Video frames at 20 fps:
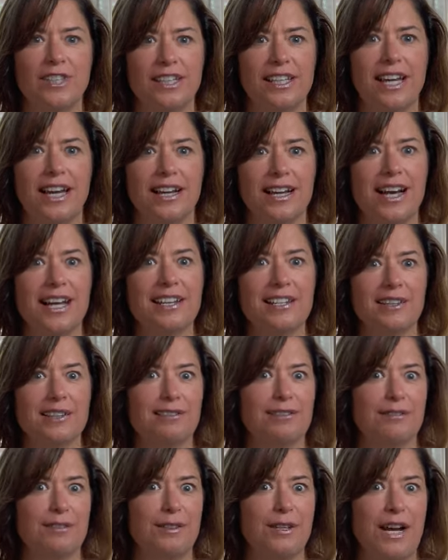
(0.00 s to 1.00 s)
Really, I kind of
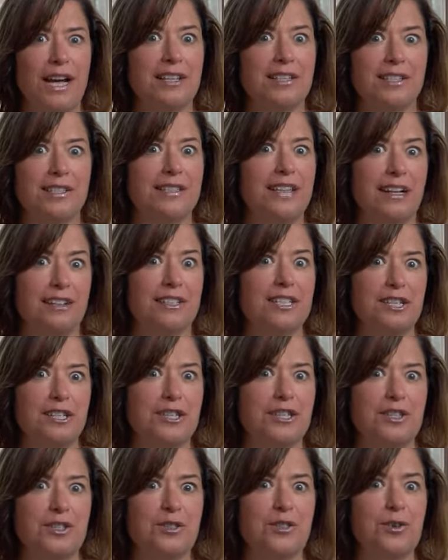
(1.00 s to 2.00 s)
got sucked
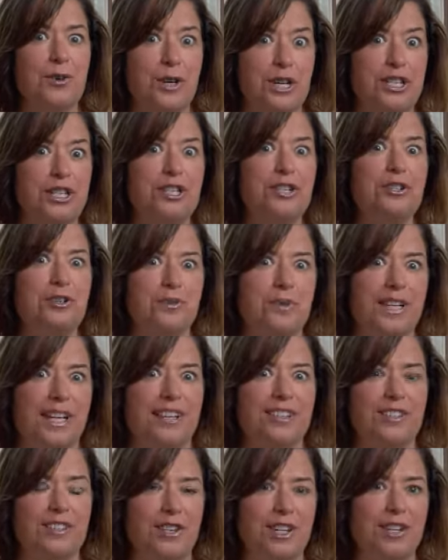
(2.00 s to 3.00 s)
into the story too when
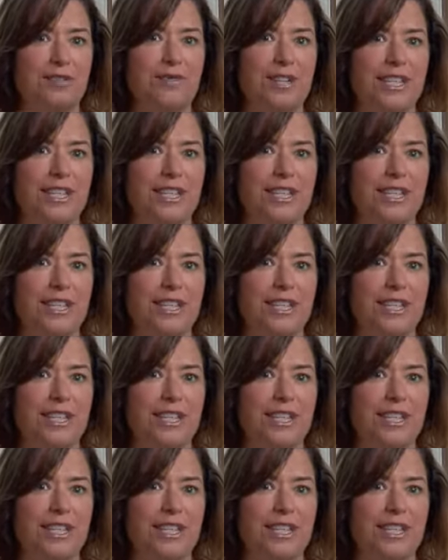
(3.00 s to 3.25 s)
I started